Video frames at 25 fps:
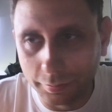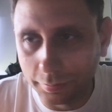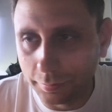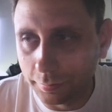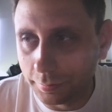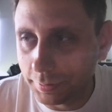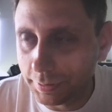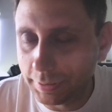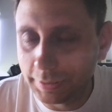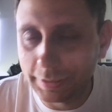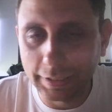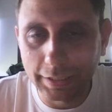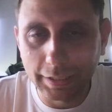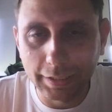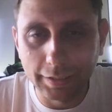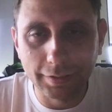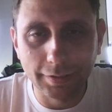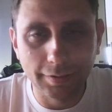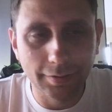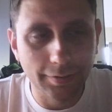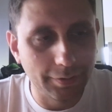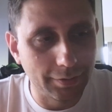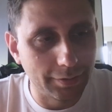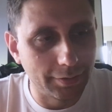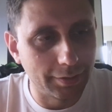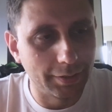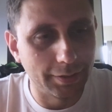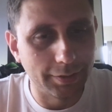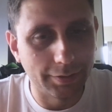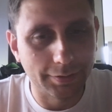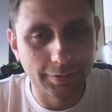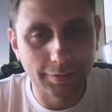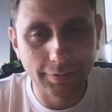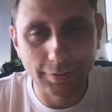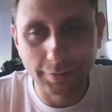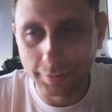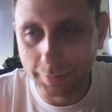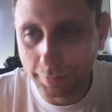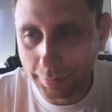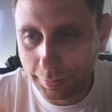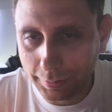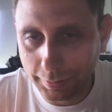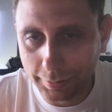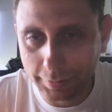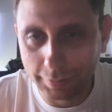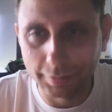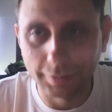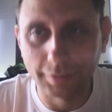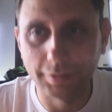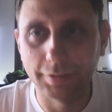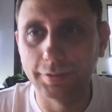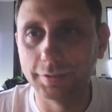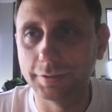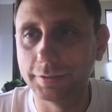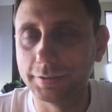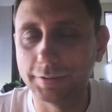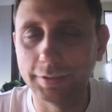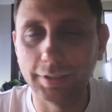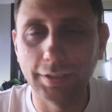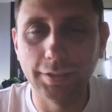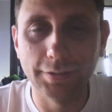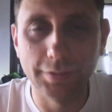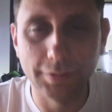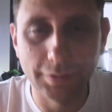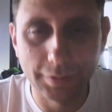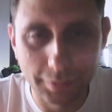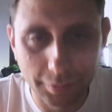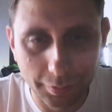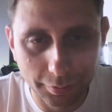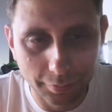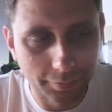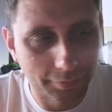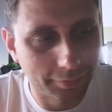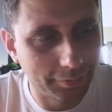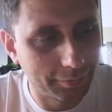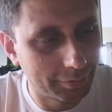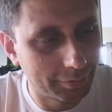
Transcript: seed this seeds of